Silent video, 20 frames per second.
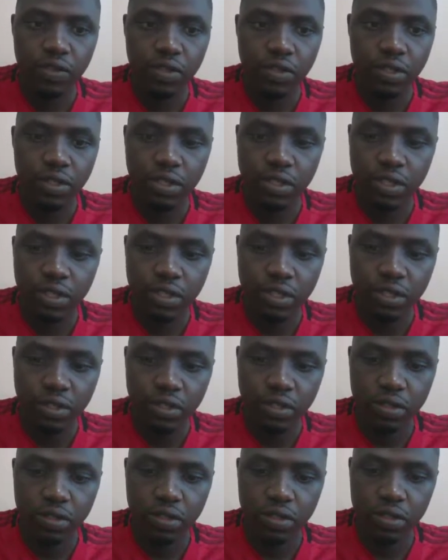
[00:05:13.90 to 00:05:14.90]
Let's
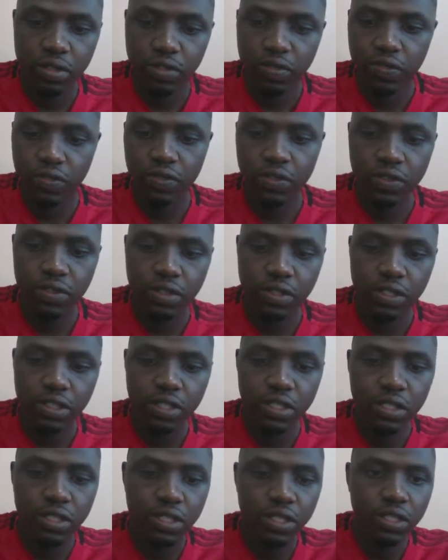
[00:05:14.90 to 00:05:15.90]
call it
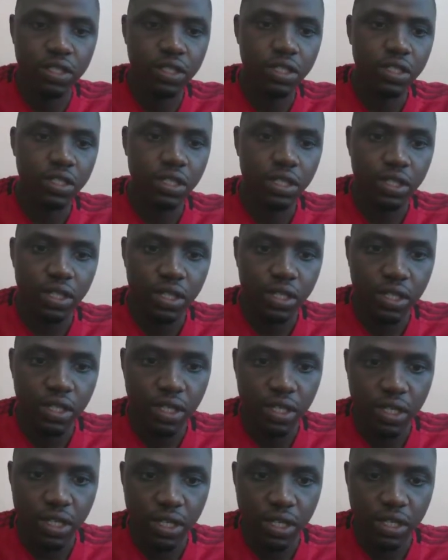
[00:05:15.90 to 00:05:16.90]
phone.
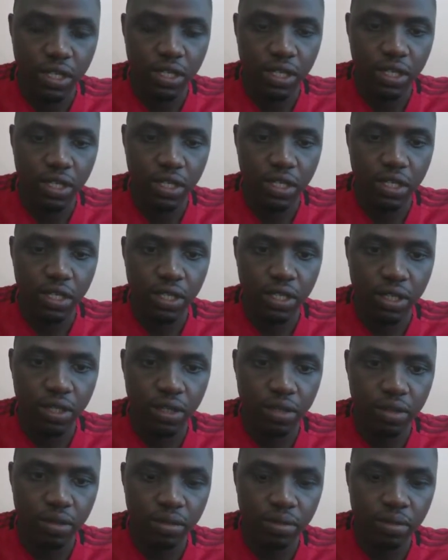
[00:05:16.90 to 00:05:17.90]
And the
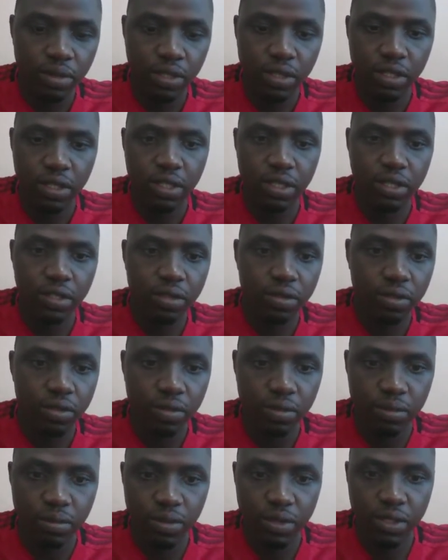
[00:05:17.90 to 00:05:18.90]
name
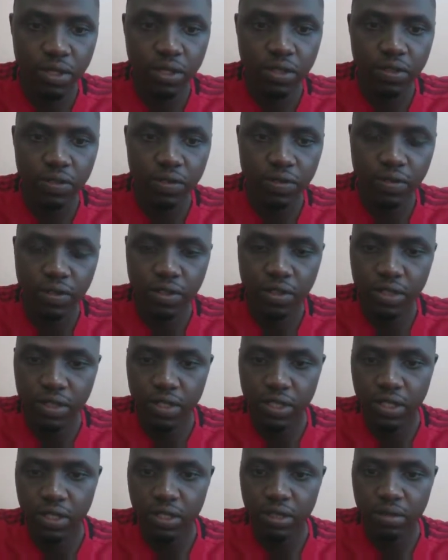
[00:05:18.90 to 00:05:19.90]
should be
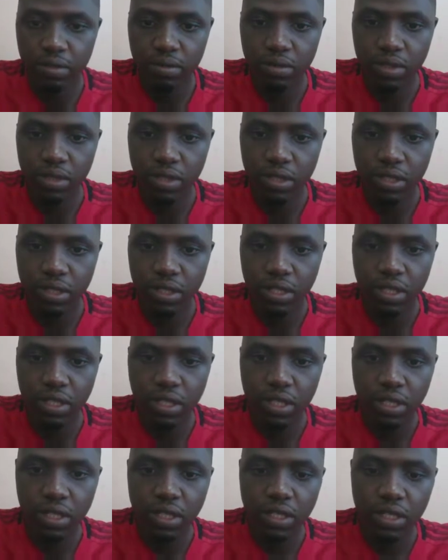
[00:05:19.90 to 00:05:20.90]
phone number.
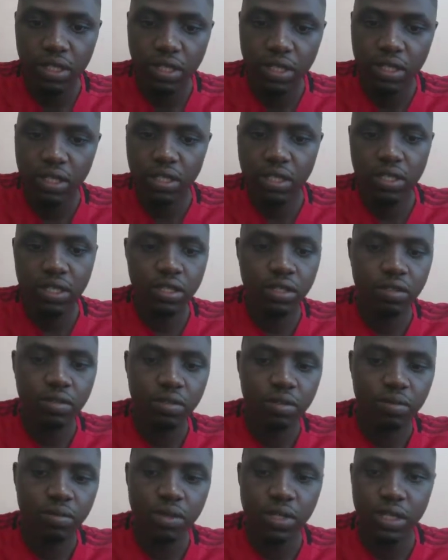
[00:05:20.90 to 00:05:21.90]
Then this
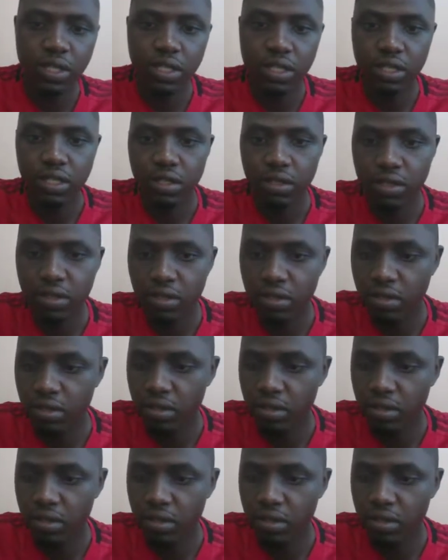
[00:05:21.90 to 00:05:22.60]
should be there